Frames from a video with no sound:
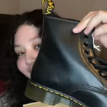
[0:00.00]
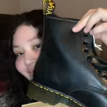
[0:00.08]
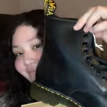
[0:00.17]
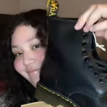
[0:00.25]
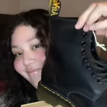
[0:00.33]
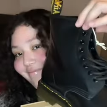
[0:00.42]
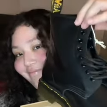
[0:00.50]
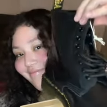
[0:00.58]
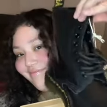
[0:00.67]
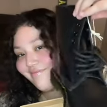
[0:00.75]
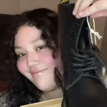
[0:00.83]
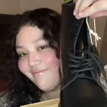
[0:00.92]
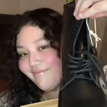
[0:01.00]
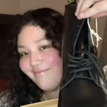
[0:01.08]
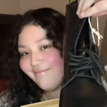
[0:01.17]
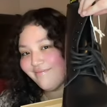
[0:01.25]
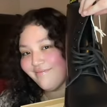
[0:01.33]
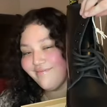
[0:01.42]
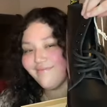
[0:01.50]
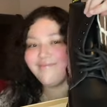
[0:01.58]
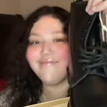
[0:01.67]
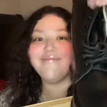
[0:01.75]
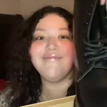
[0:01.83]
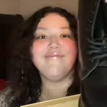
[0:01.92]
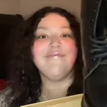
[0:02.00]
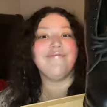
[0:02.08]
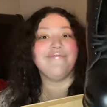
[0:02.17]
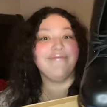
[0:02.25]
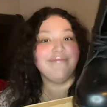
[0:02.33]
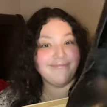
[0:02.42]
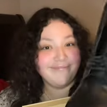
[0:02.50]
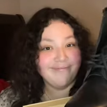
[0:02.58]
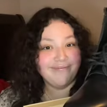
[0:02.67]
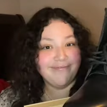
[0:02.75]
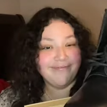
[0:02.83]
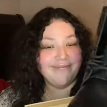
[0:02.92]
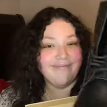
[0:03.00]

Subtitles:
(silence)